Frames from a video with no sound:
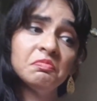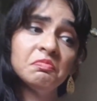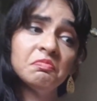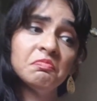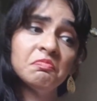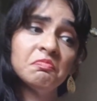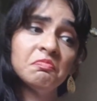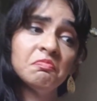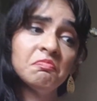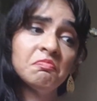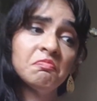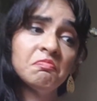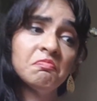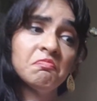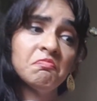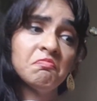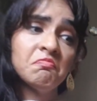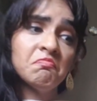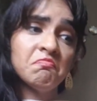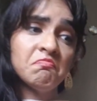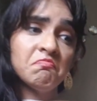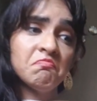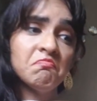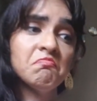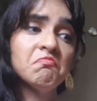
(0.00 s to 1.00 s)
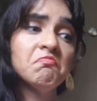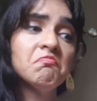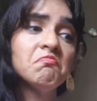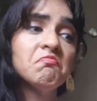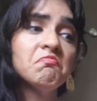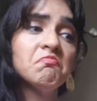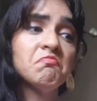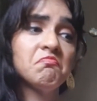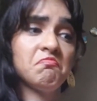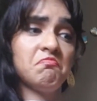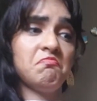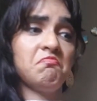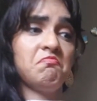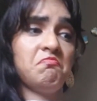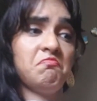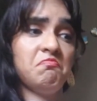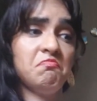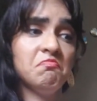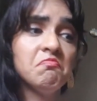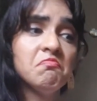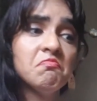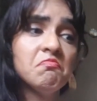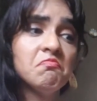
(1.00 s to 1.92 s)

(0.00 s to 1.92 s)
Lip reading: No one is speaking in this clip.